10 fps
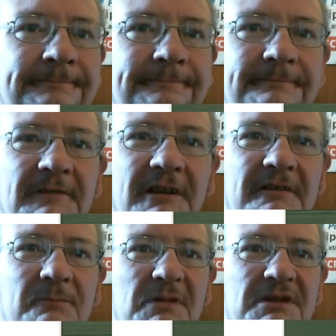No,
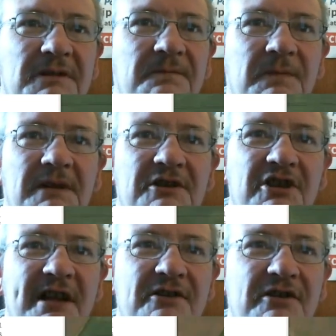they must have
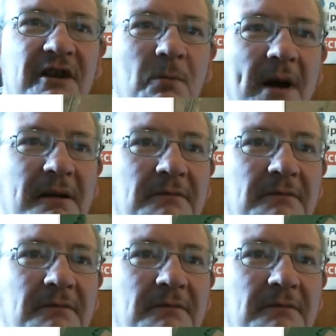changed it about